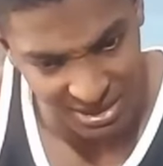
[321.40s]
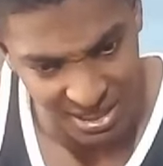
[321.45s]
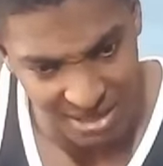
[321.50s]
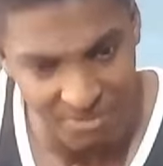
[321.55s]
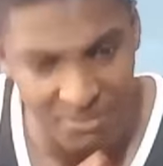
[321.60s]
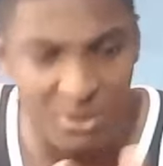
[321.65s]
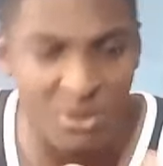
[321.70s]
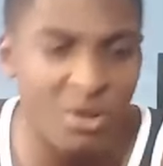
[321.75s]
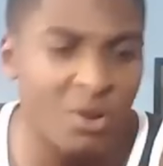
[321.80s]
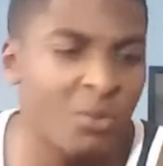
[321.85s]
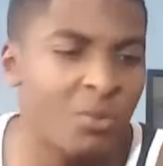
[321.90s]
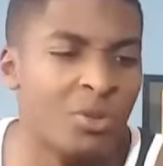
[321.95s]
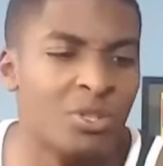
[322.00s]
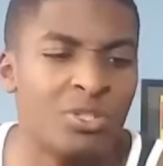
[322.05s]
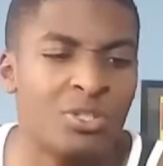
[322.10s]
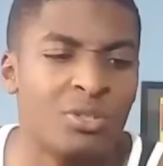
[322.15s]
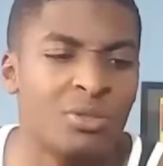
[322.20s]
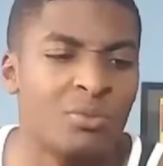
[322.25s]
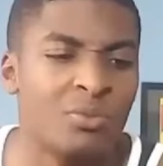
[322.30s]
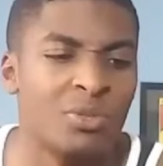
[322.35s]
Let me know
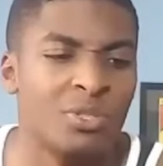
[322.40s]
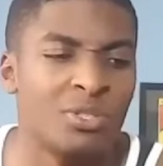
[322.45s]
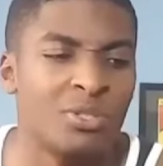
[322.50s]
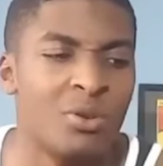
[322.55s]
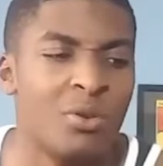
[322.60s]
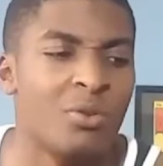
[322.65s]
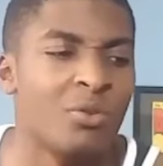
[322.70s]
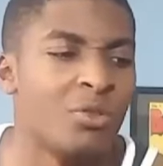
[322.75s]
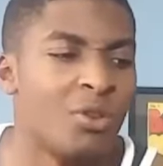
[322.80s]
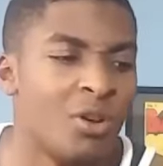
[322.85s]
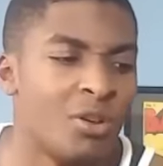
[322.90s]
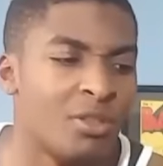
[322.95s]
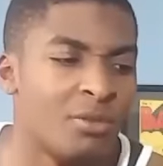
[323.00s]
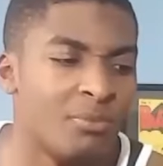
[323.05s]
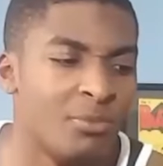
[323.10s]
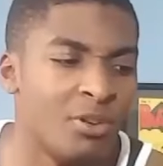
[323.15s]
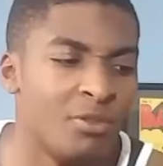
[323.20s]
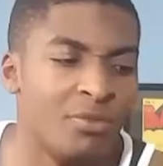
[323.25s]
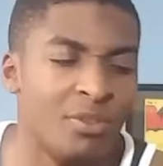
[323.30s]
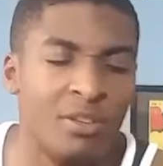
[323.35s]
what's going on in
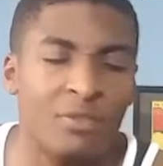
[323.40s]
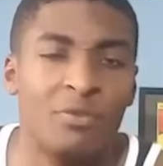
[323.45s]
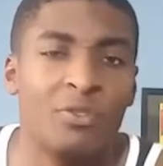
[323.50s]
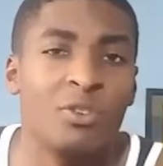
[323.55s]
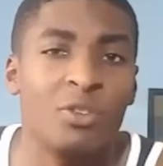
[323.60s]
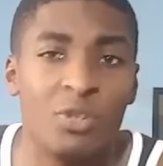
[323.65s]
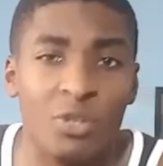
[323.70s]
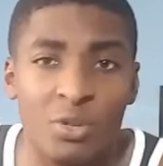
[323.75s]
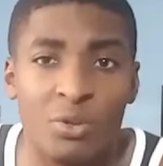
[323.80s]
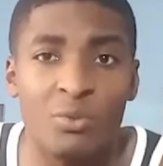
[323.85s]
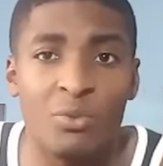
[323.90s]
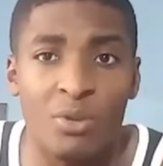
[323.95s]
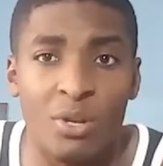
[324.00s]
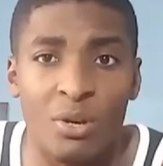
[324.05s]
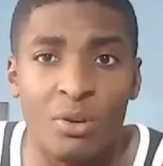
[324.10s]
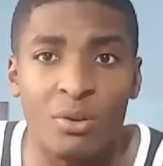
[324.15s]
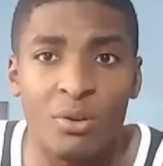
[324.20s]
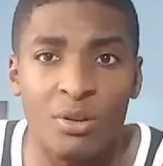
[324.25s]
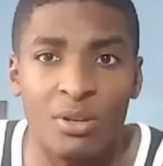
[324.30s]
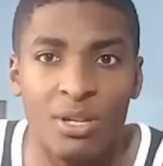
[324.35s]
the movie if you knew,
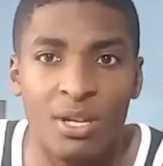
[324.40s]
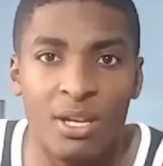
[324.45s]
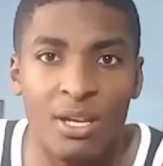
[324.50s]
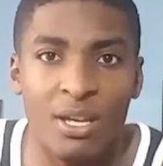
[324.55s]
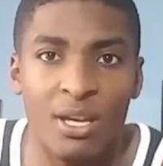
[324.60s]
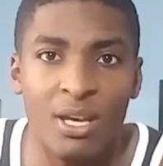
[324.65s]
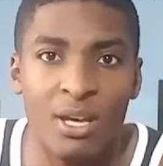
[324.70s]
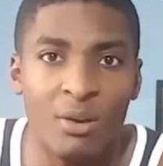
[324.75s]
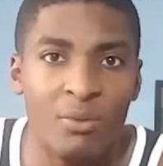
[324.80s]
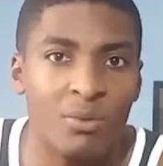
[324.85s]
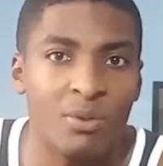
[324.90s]
know, okay?